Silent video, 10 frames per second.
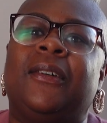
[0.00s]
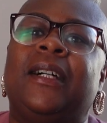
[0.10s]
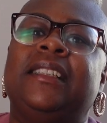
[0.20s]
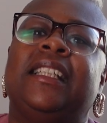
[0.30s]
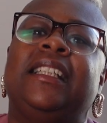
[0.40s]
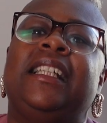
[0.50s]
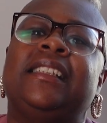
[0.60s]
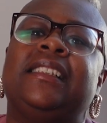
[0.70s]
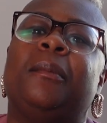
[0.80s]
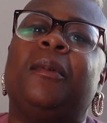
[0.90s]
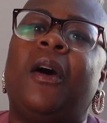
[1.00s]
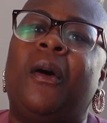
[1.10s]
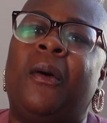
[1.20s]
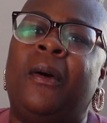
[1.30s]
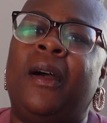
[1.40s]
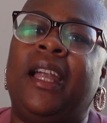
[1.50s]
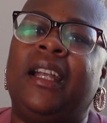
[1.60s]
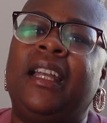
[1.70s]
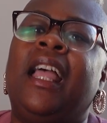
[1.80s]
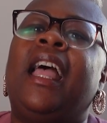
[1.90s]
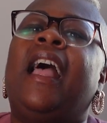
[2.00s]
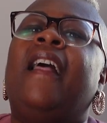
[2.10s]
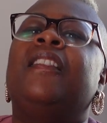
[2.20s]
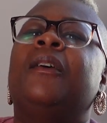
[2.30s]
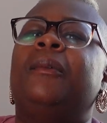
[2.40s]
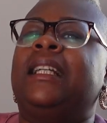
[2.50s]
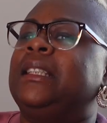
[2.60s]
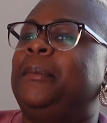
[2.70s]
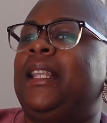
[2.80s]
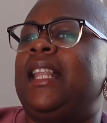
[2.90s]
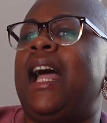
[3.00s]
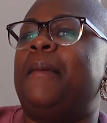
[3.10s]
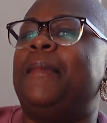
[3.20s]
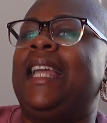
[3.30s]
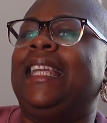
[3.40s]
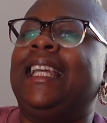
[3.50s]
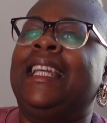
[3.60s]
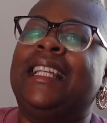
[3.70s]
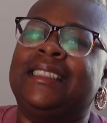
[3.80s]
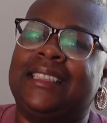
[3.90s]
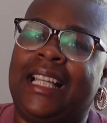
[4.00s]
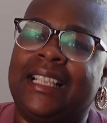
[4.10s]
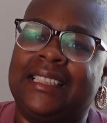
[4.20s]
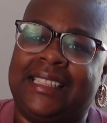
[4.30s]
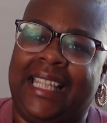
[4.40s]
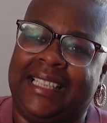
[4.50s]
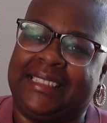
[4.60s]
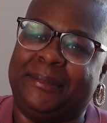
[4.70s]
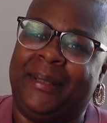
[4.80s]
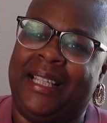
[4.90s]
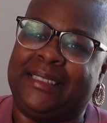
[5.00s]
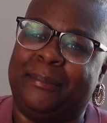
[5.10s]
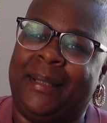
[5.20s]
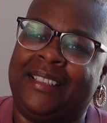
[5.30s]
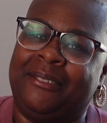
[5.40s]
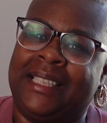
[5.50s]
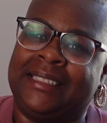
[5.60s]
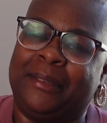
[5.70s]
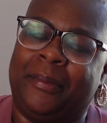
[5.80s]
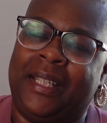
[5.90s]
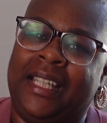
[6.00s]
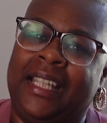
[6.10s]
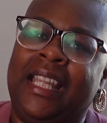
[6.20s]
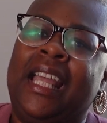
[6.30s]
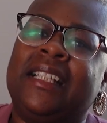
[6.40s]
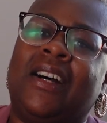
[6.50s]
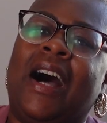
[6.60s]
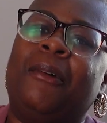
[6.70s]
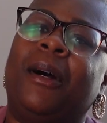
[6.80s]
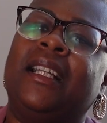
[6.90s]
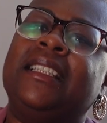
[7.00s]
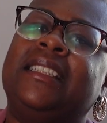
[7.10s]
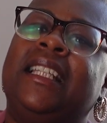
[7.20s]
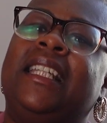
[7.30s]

going to need some corn. The recipe that I'm making is like a Tex-Mex recipe, so I wanted to